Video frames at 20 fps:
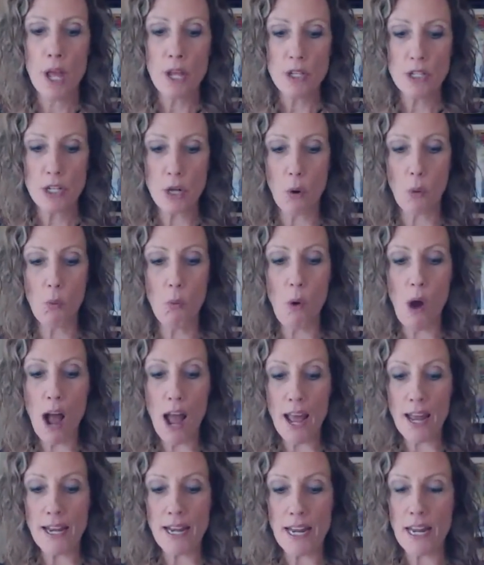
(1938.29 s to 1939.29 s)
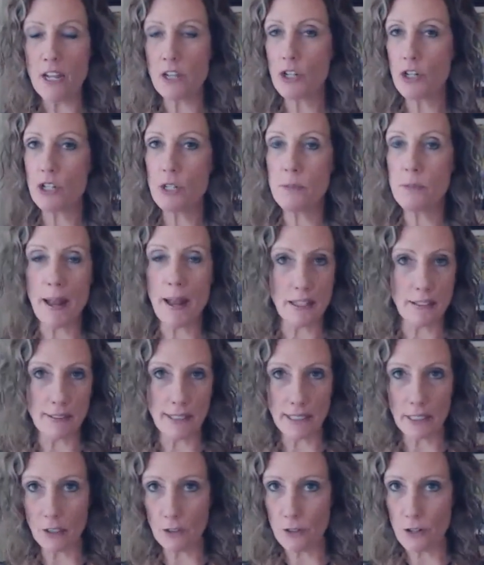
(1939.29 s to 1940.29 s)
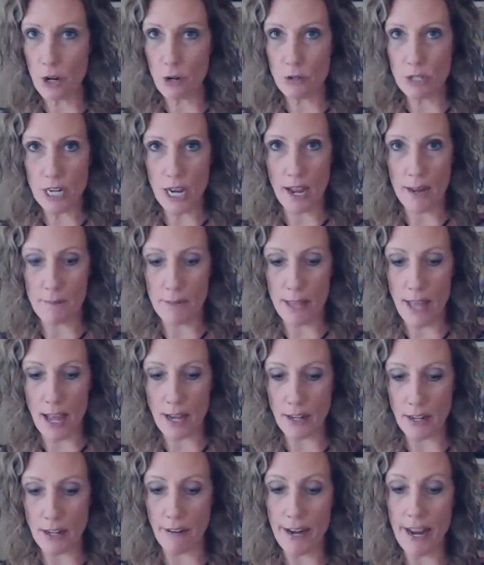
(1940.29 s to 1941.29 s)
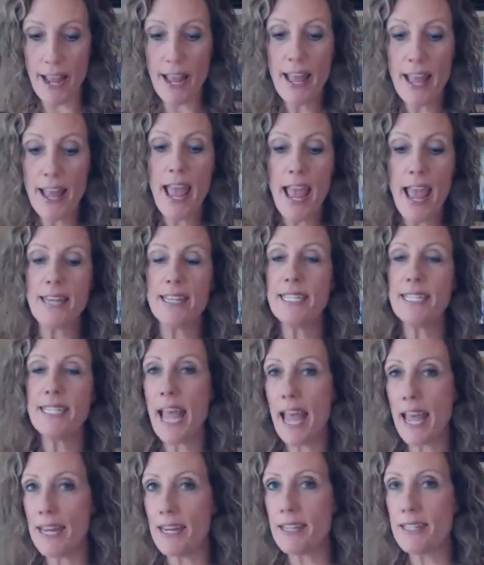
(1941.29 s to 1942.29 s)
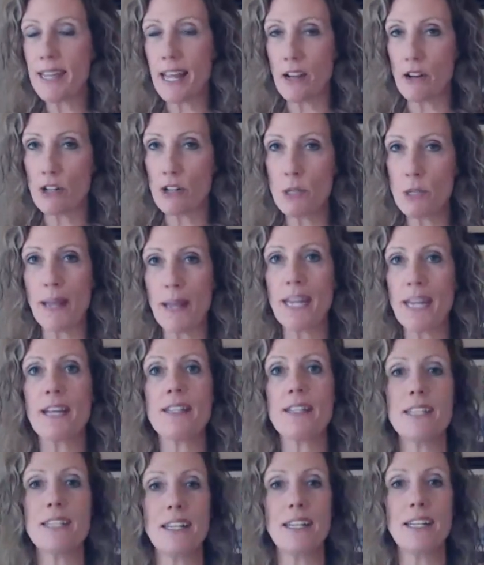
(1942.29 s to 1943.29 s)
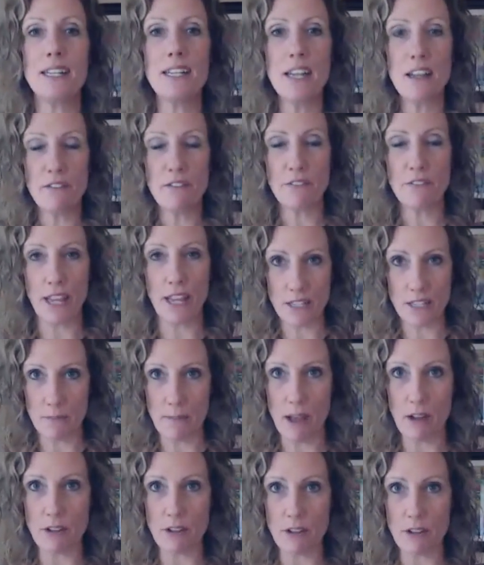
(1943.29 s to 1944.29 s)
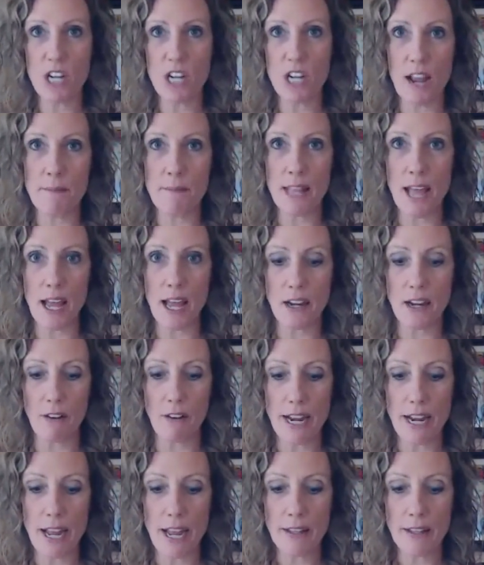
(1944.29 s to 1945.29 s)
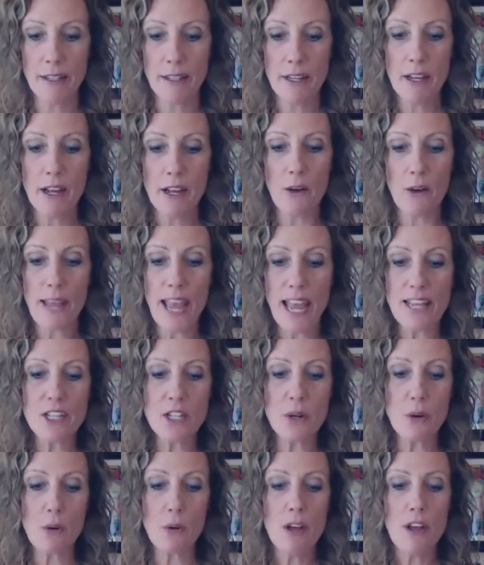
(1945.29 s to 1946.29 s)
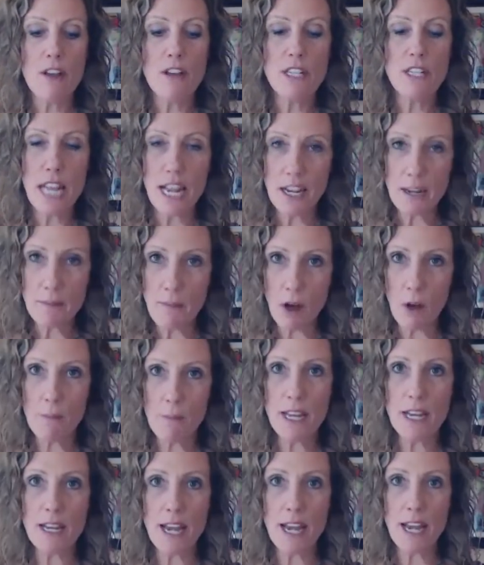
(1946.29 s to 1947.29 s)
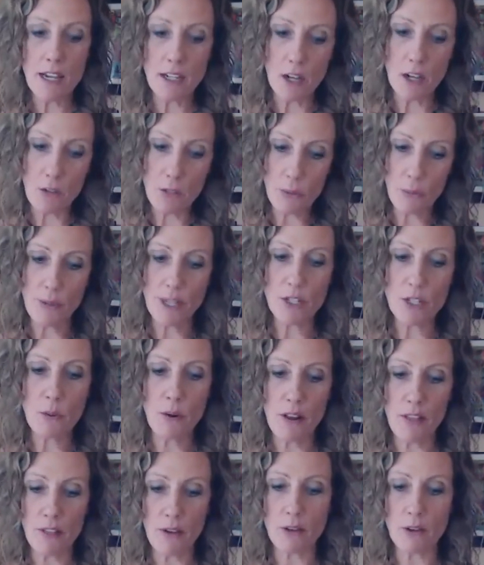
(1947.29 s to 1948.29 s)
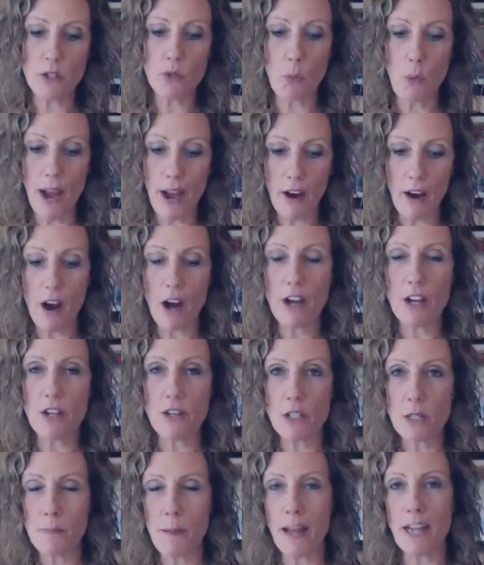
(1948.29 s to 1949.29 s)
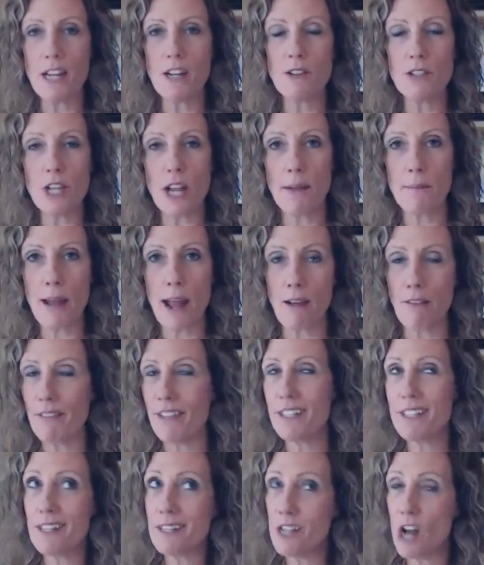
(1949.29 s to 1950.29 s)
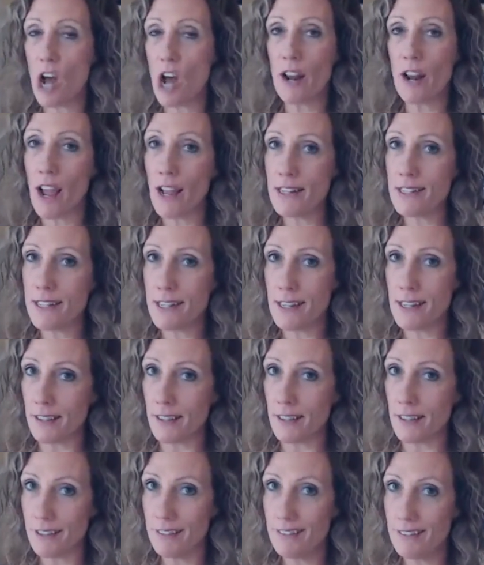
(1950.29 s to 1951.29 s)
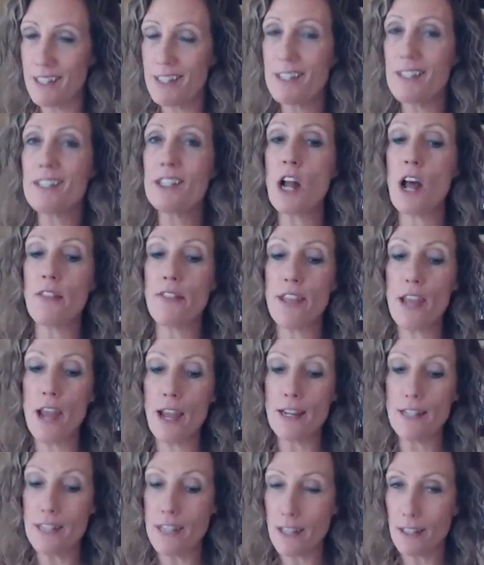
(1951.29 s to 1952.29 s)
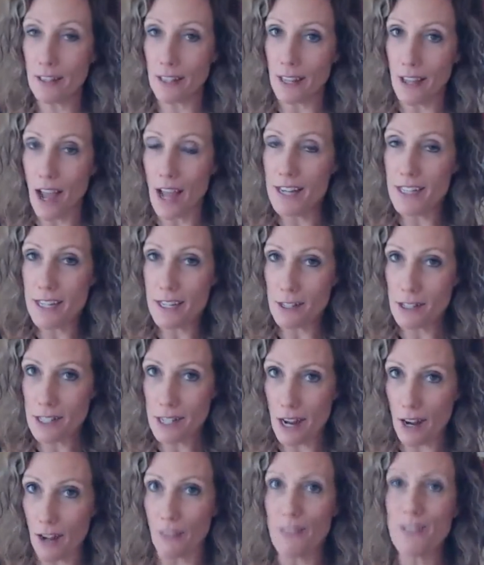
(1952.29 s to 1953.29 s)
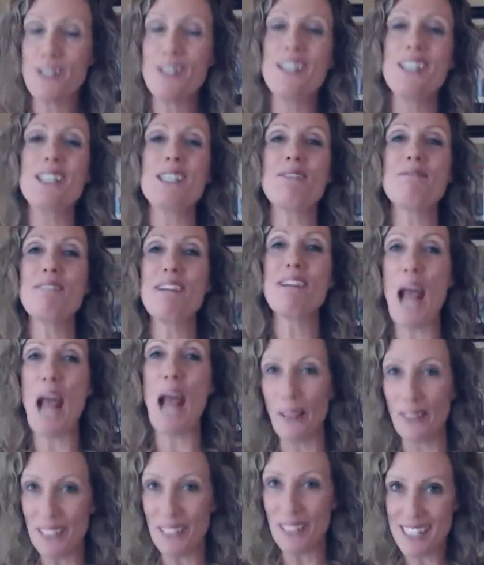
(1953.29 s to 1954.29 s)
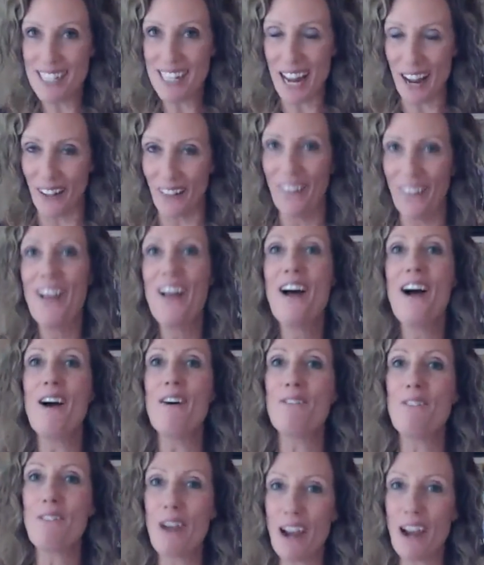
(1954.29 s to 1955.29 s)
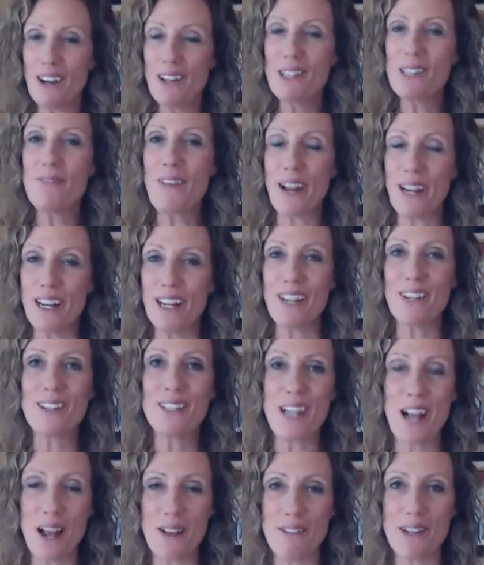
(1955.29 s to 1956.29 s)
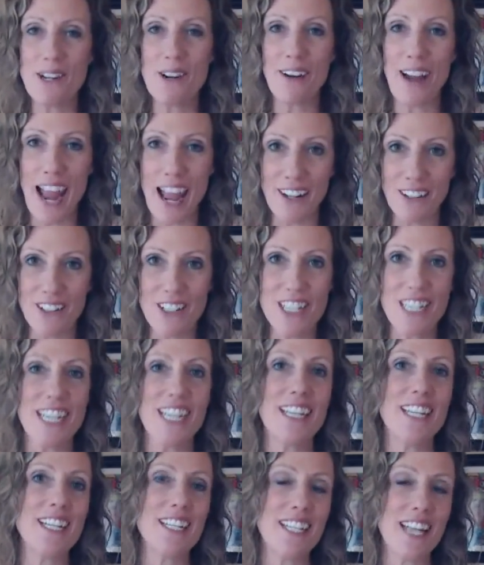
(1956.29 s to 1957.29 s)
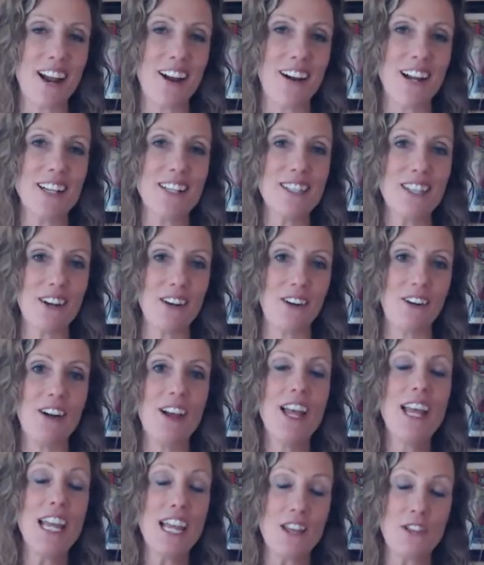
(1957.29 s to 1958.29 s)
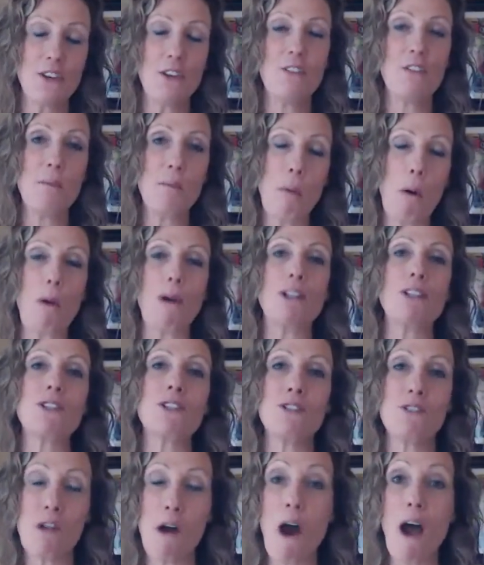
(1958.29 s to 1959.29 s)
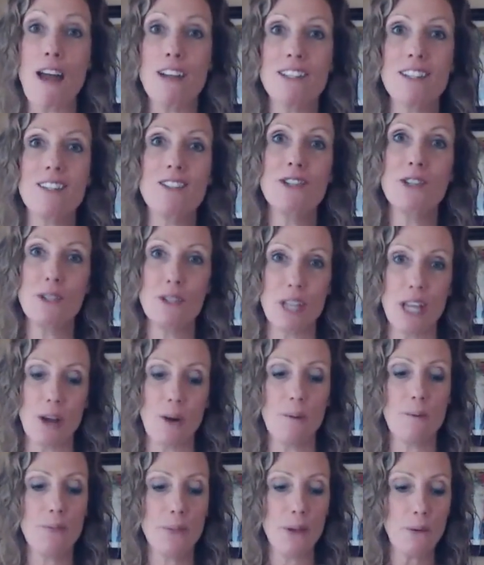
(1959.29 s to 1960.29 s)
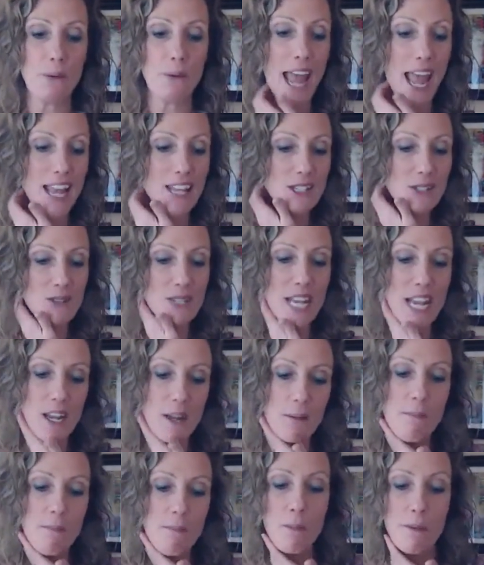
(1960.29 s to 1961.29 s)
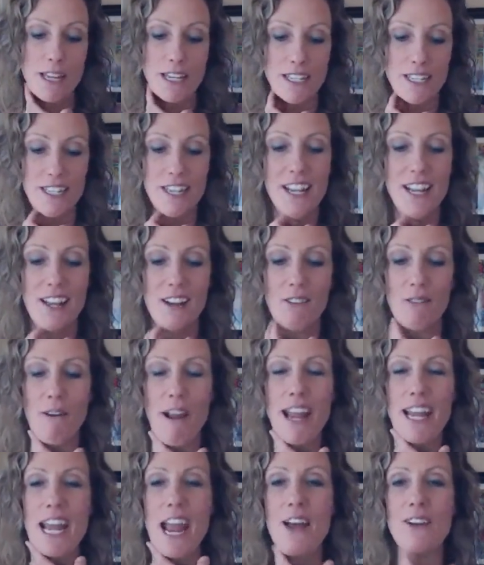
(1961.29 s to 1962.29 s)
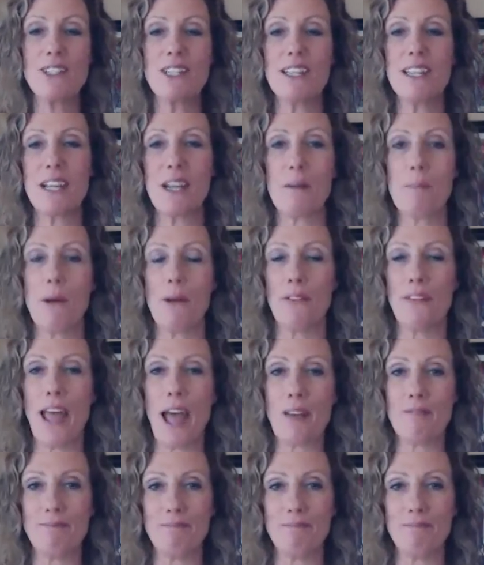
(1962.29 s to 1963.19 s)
So 1 is you're spending little or no time in that area, and 10 is that you're spending a significant amount of time in that area. Okay, so take a moment and go through each one of those. Where are you spending your time now? This is not ideally. This is not the ideal scale. This is the reality scale of where you're spending your time and your energy in these areas that are either of importance or not to you. Okay, so take a moment right now to think about that.